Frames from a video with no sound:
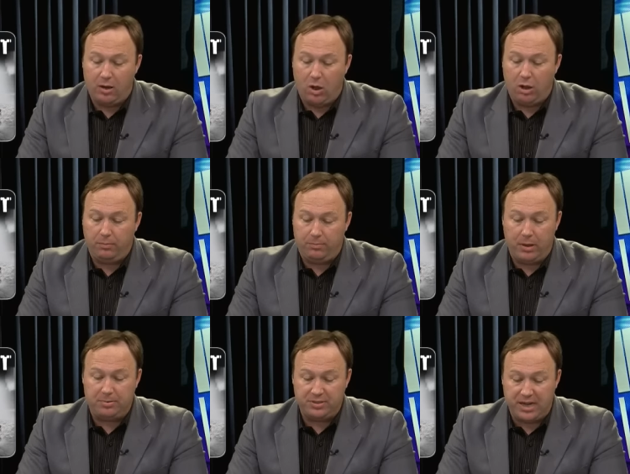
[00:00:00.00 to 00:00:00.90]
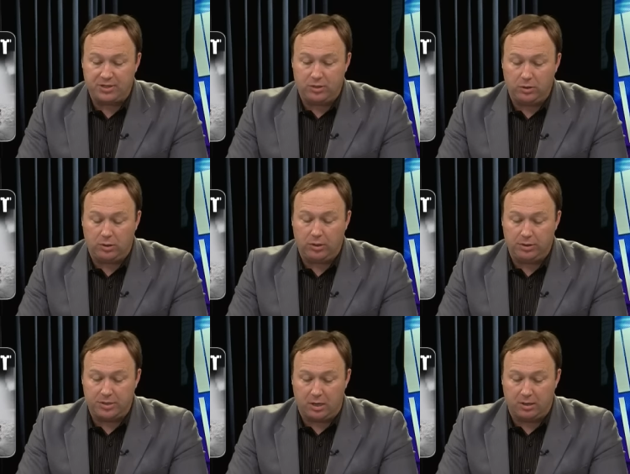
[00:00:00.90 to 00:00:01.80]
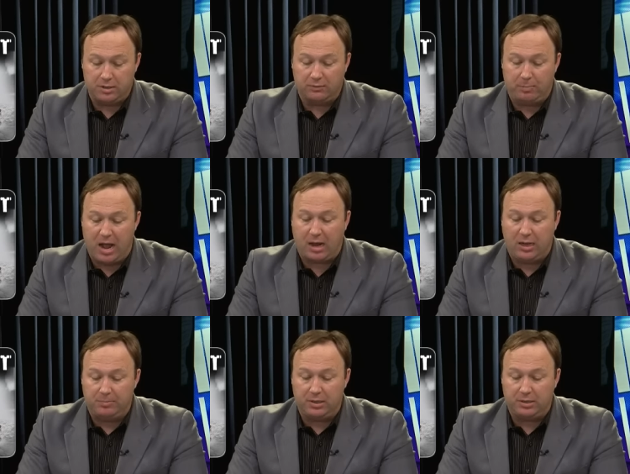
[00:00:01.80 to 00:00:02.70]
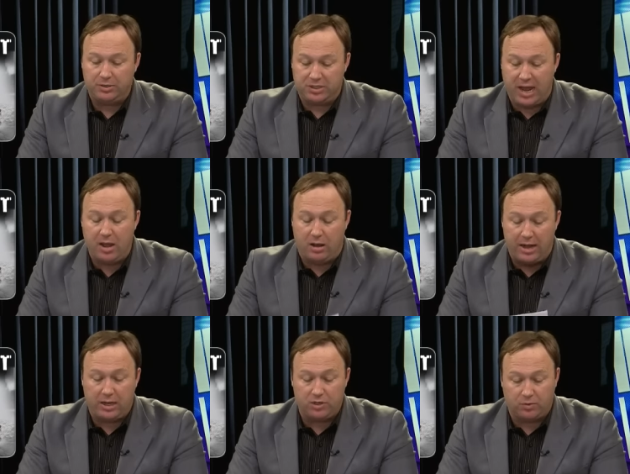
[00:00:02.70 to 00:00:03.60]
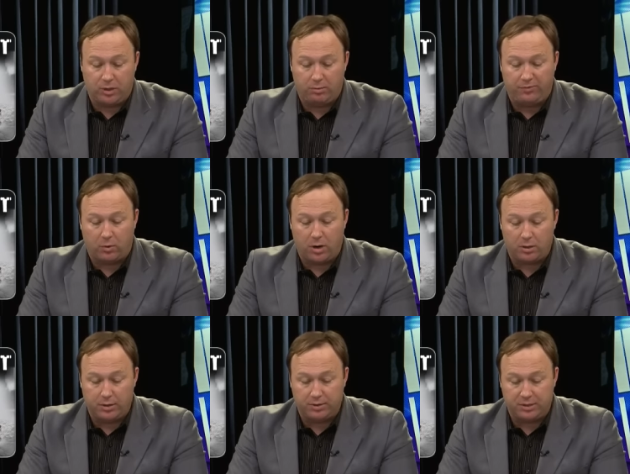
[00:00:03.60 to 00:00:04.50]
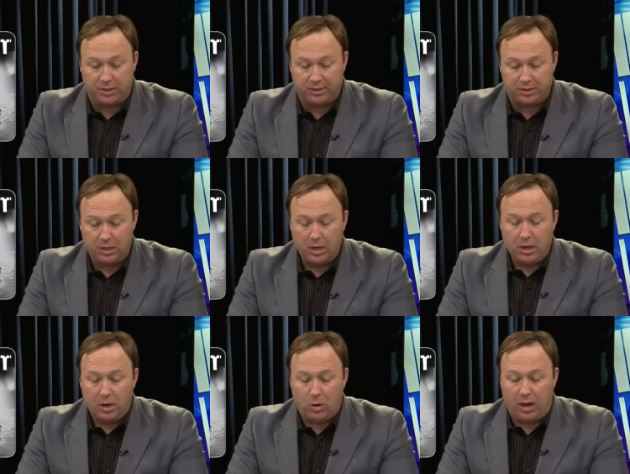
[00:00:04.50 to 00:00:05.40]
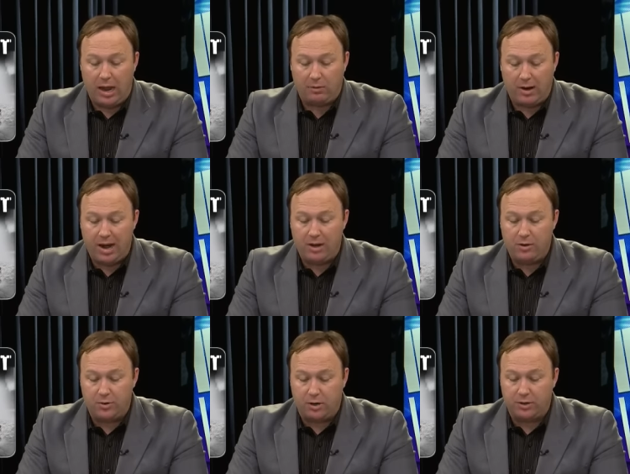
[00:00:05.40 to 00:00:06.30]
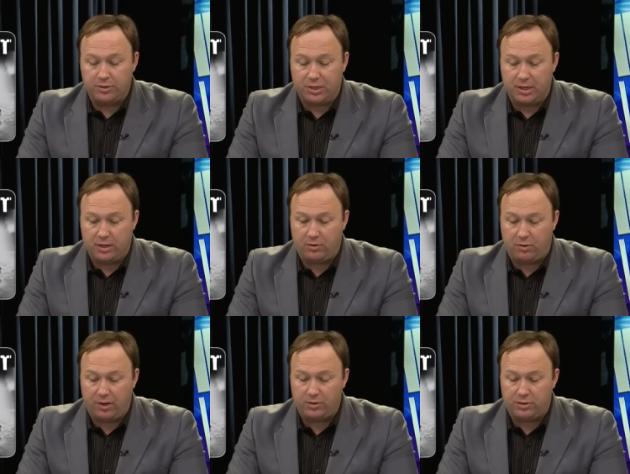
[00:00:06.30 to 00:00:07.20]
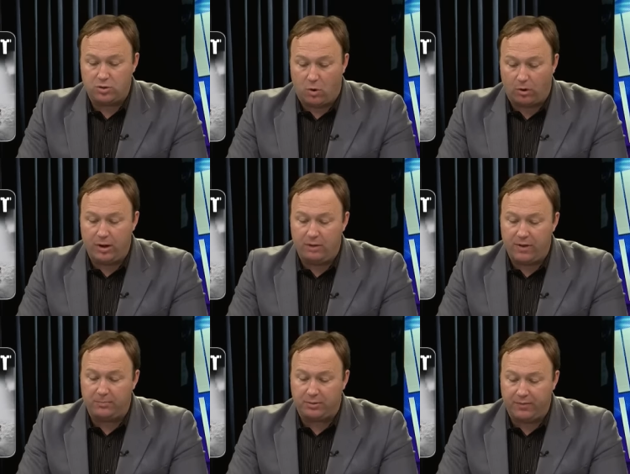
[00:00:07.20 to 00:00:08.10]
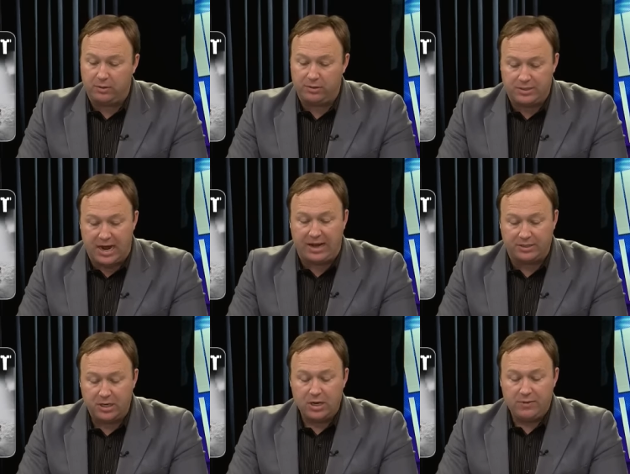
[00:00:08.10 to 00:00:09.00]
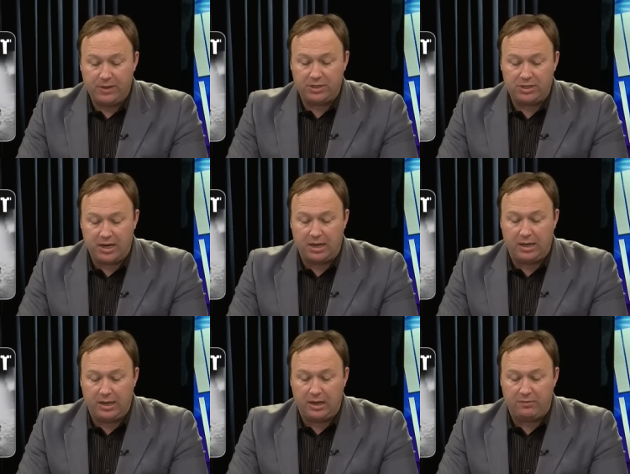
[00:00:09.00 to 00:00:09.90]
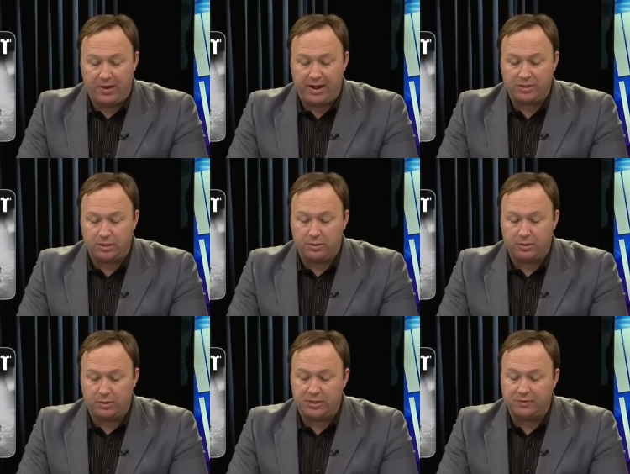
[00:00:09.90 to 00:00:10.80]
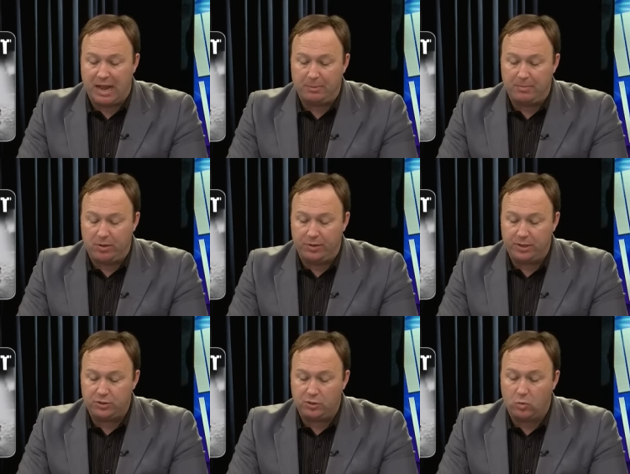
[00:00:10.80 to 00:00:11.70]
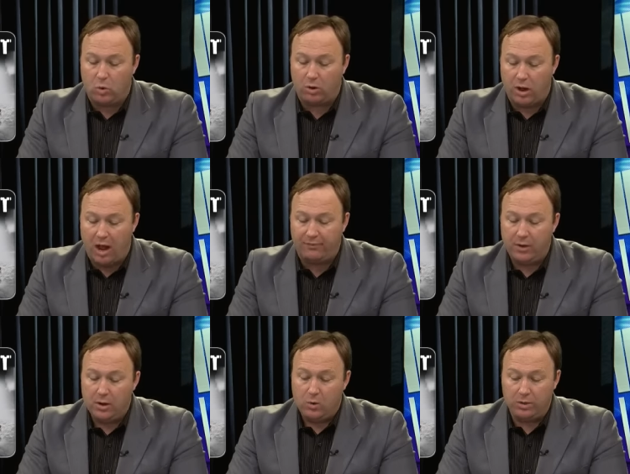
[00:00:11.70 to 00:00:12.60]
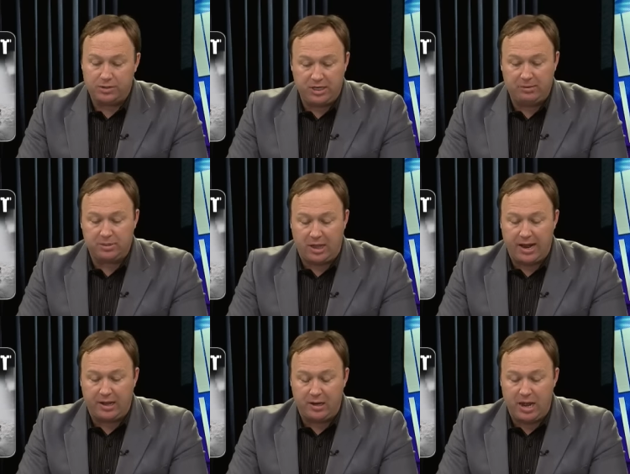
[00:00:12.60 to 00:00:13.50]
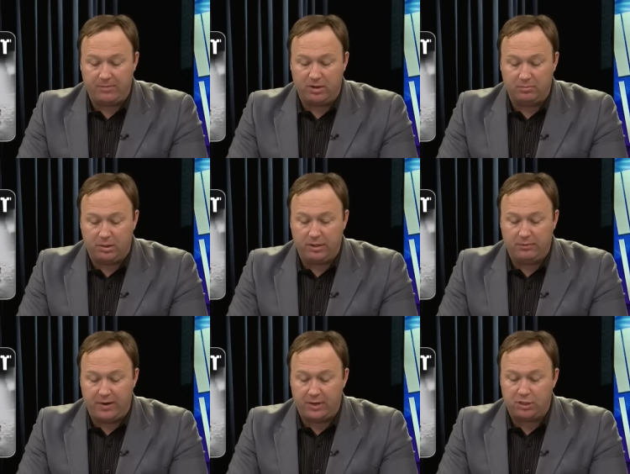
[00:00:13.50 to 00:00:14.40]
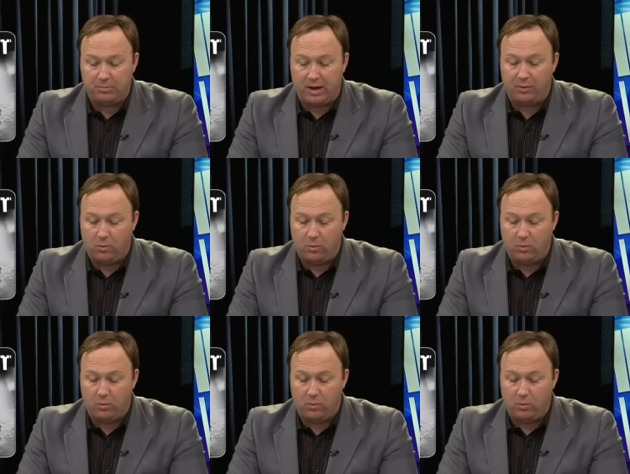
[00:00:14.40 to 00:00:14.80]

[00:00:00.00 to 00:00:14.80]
all possess nuclear deterrence of apocalyptic scale, like Israel, with 400 nukes at least. While Iran endures an increased torrent of unprovoked attacks, they steadily advance their defensive capabilities to ward off what seems like an inevitable invasion by the